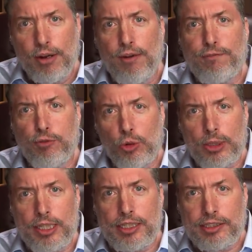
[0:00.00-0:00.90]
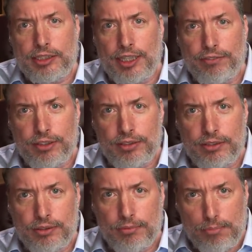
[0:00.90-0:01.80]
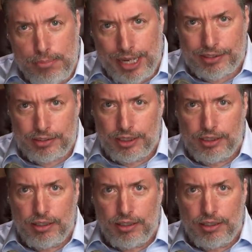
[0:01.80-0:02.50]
47 men